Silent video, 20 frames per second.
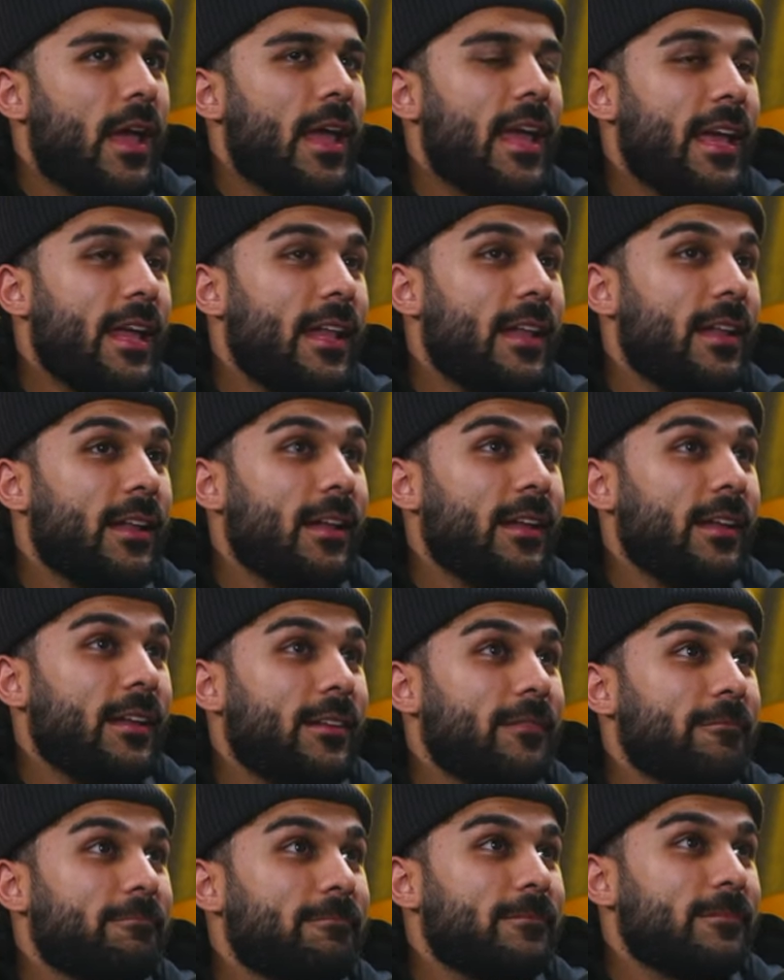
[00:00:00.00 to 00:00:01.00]
in
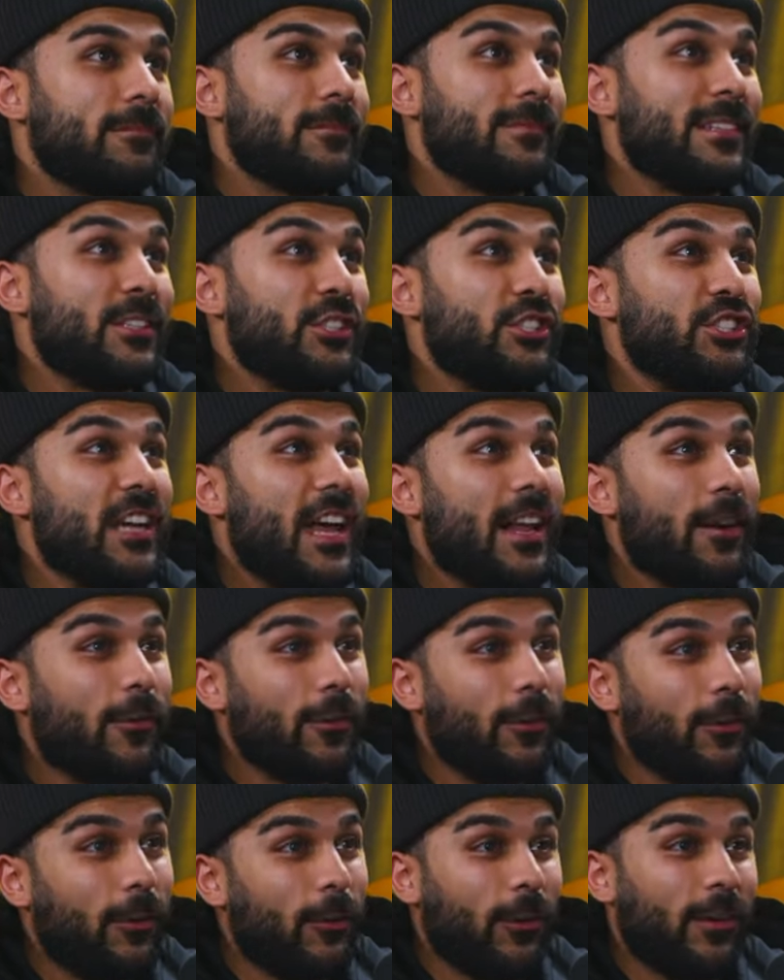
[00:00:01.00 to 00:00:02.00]

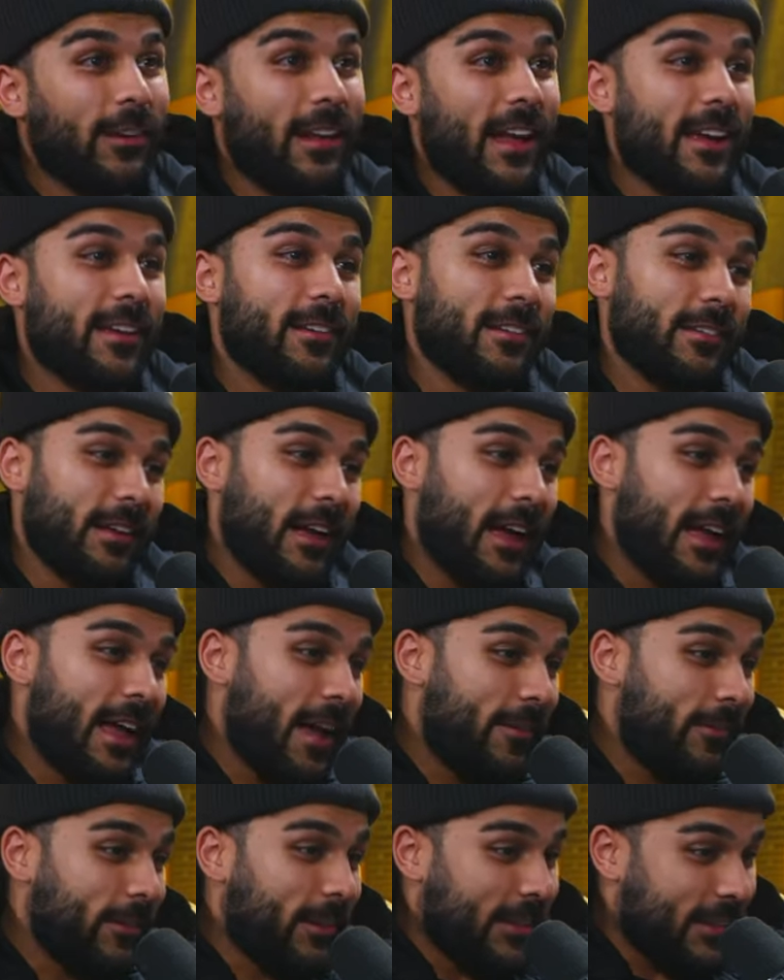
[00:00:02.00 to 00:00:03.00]
general or like i
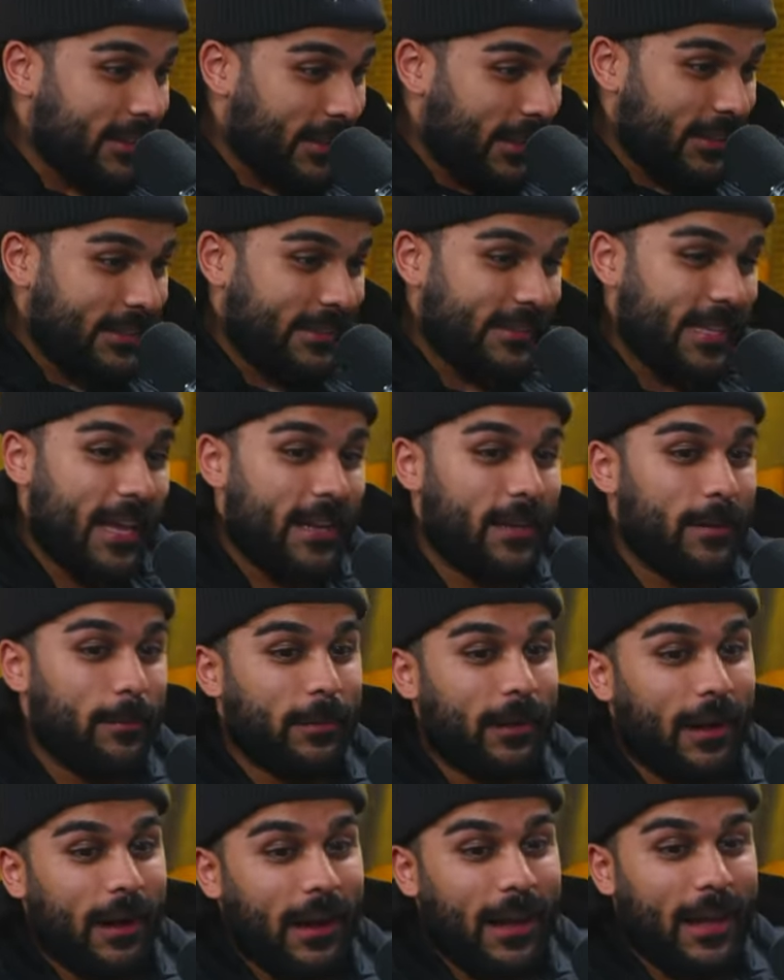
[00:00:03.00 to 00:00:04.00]
have like a stand-up
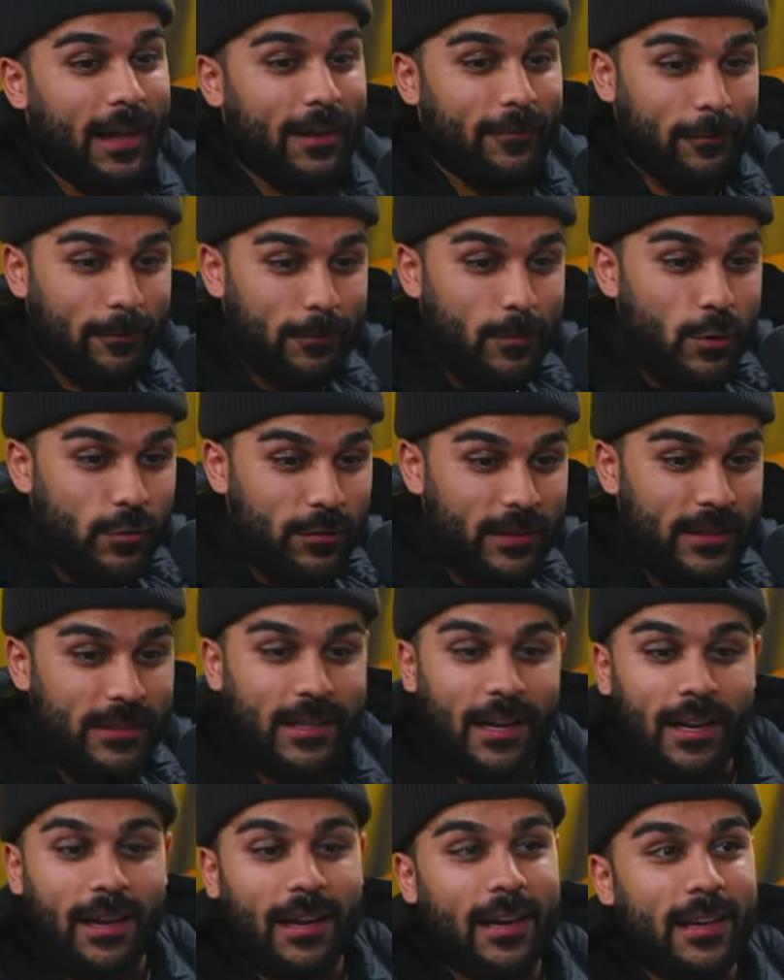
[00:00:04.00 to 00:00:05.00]
guy i have movie
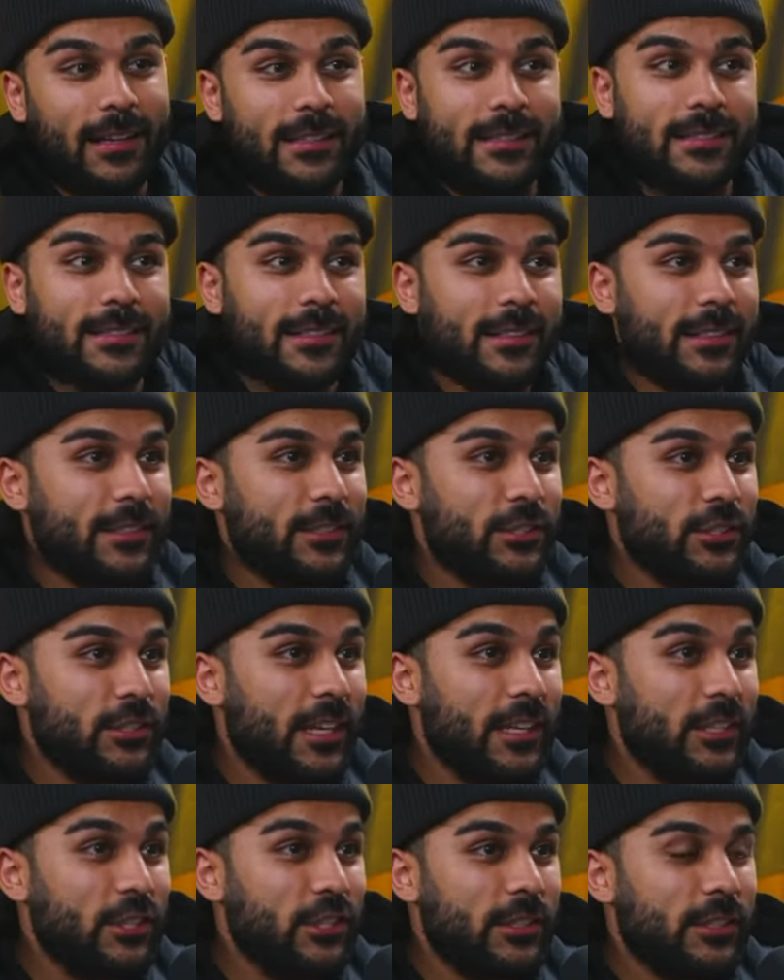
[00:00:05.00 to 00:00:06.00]
guys yeah